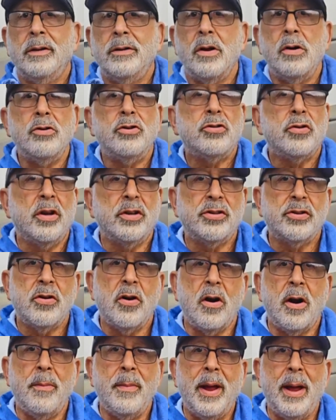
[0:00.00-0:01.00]
Don't trust
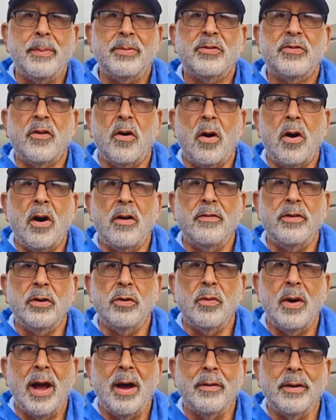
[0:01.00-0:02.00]
car maps for
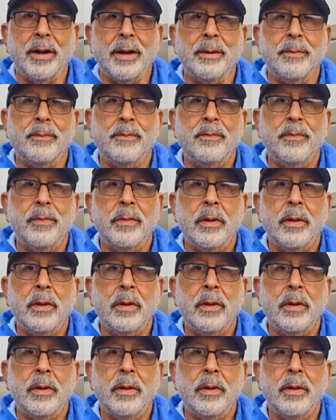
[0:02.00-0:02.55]
RV routing.